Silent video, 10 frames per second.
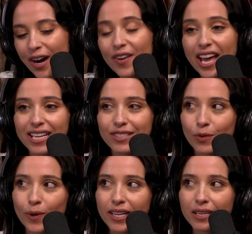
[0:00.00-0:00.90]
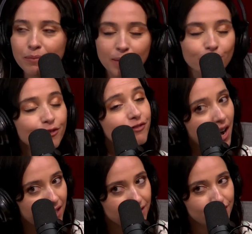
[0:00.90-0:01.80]
Okay, so where can people
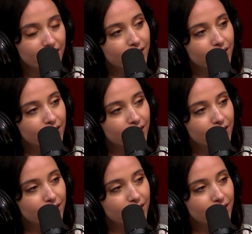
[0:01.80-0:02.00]
find you?